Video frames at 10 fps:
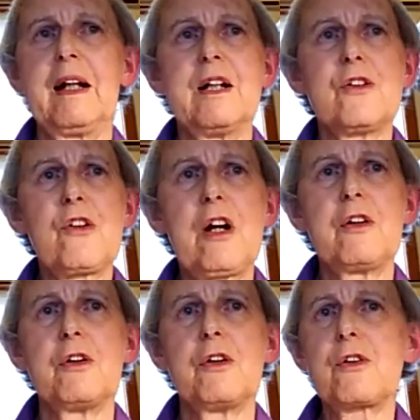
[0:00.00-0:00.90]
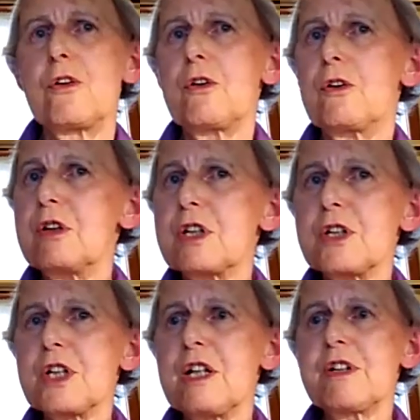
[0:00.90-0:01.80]
So, through goods and
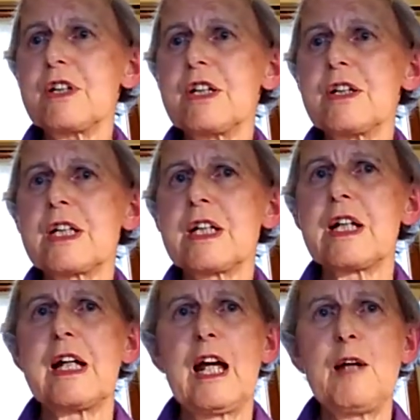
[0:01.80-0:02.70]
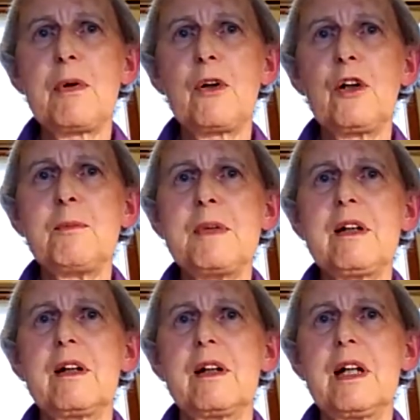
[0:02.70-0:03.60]
services, employment
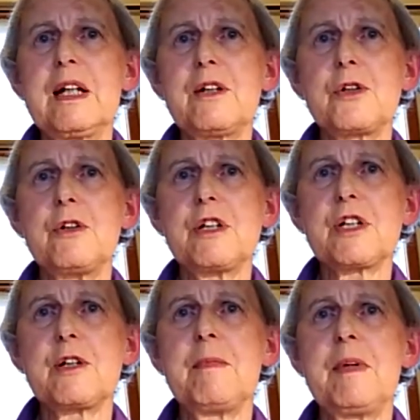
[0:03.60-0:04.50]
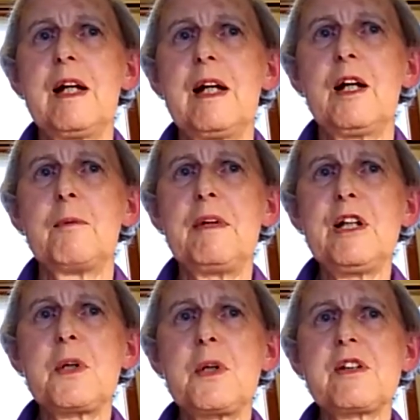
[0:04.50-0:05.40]
and tourism,
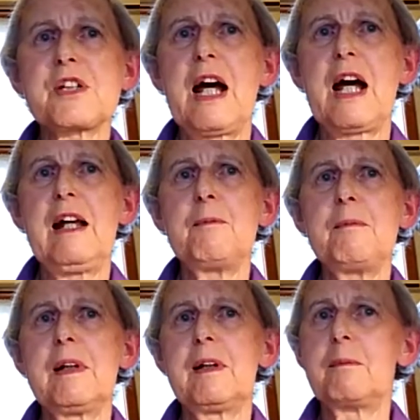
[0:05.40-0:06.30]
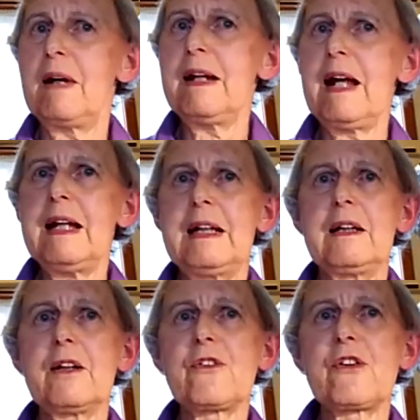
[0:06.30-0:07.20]
Beechworth Asylum, Mayday
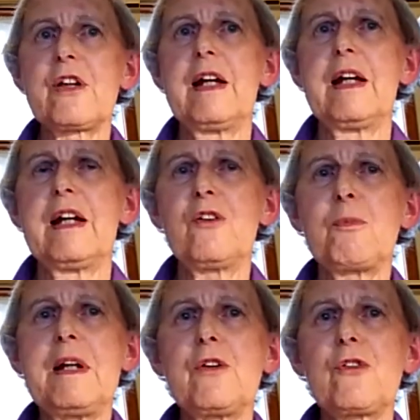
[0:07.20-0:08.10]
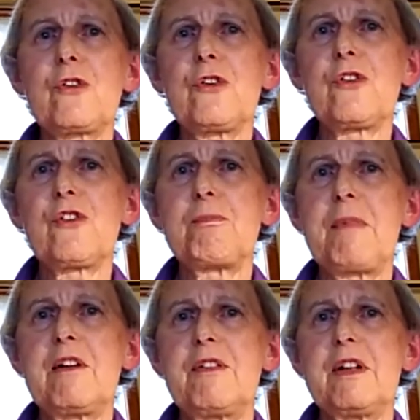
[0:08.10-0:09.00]
Hills, has been a source of
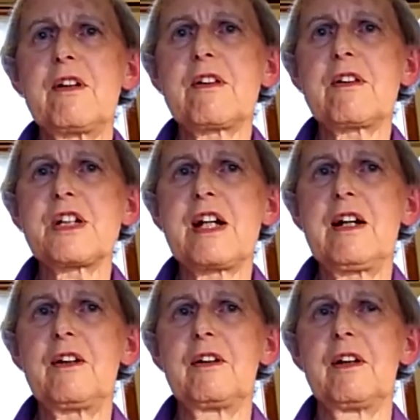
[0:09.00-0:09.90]
benefit to the town.